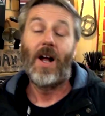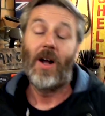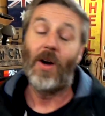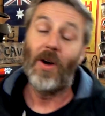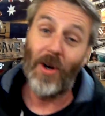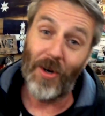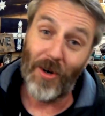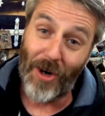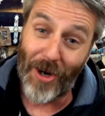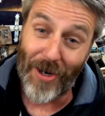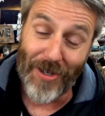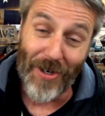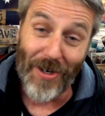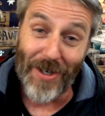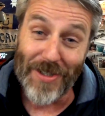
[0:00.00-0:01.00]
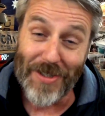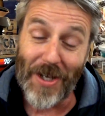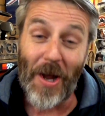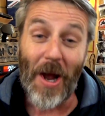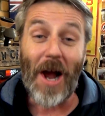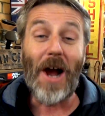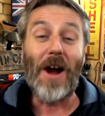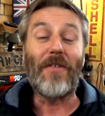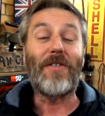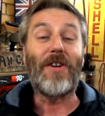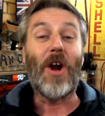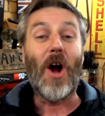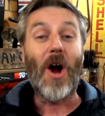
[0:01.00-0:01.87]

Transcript: Alright guys, so after a